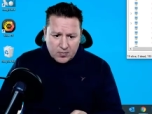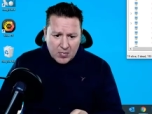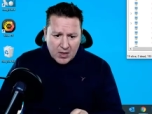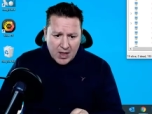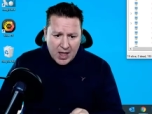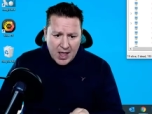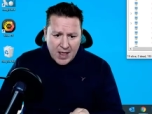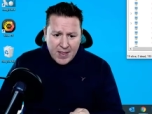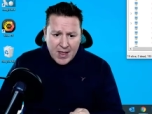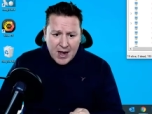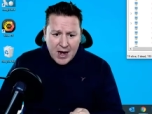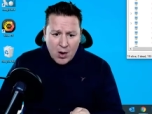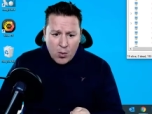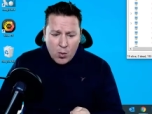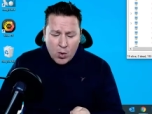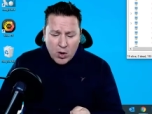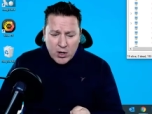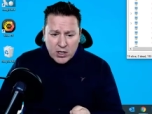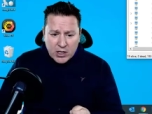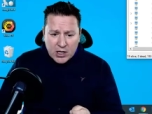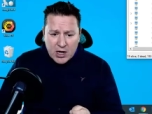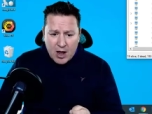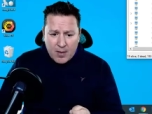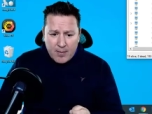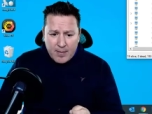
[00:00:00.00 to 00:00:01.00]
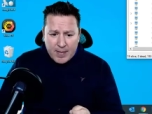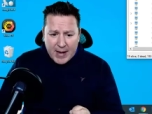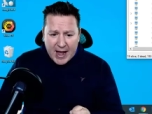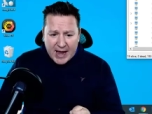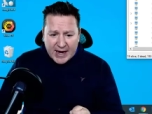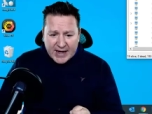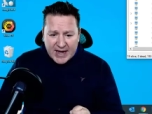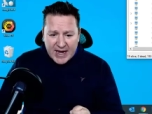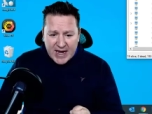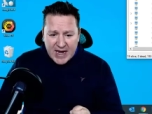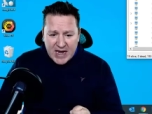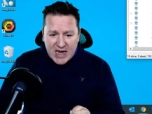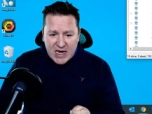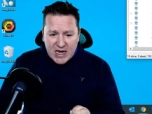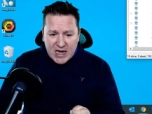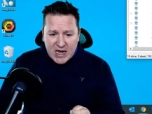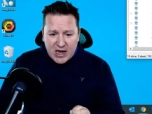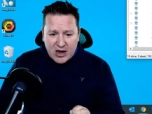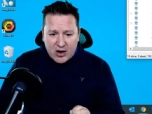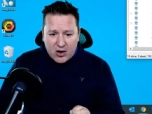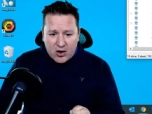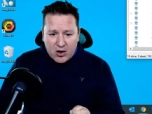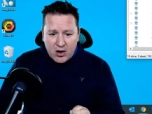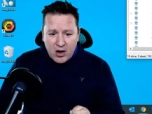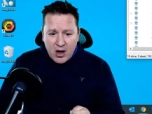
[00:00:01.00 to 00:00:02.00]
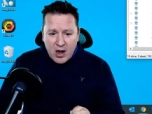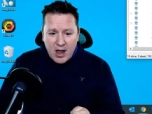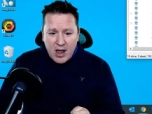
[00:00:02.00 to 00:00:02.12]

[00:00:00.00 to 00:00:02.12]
And then I wanted to come back in here